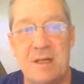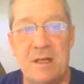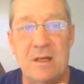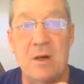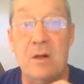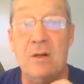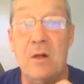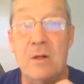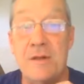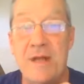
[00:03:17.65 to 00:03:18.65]

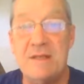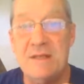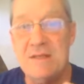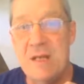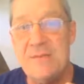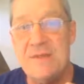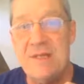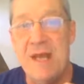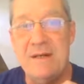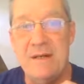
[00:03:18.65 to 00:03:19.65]
All nights except
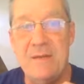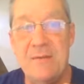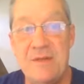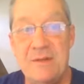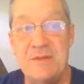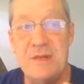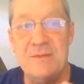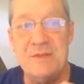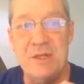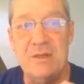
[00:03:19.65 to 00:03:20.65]
Saturday, we do some
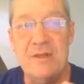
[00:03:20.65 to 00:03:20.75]
show,